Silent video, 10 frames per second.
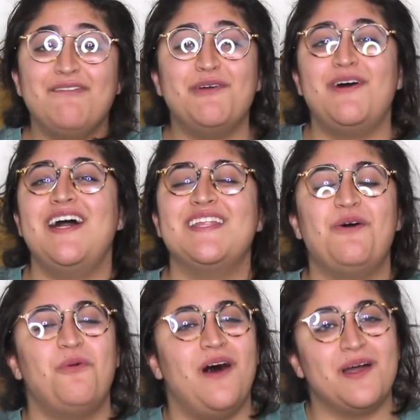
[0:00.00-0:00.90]

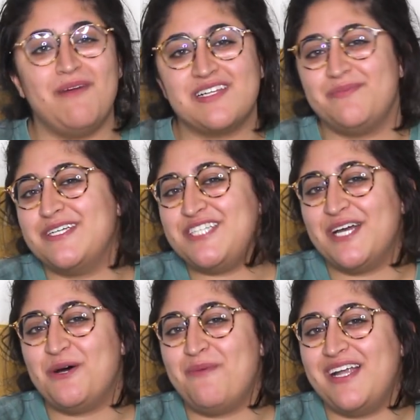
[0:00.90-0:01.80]
everyone, welcome back to my
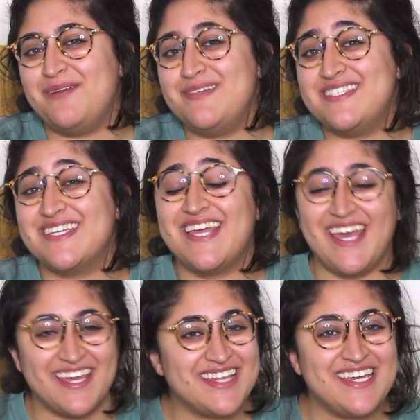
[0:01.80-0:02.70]
channel. My name is
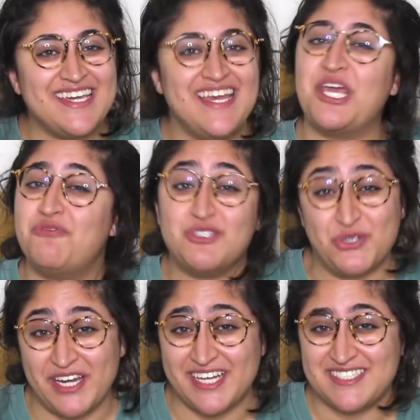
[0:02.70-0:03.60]
Kalie. Thank you for
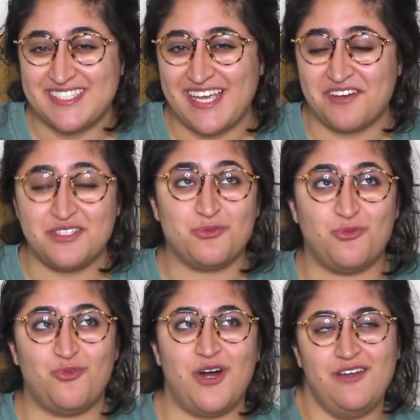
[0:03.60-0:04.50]
joining us today on this
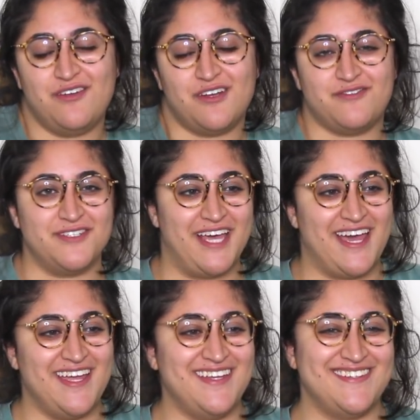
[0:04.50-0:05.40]
wonderful
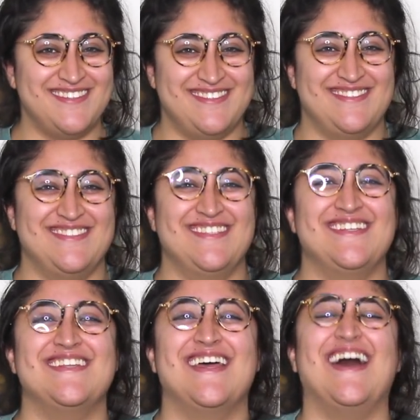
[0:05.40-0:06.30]
day.
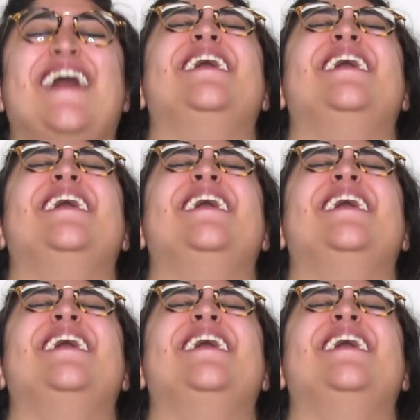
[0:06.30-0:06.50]
I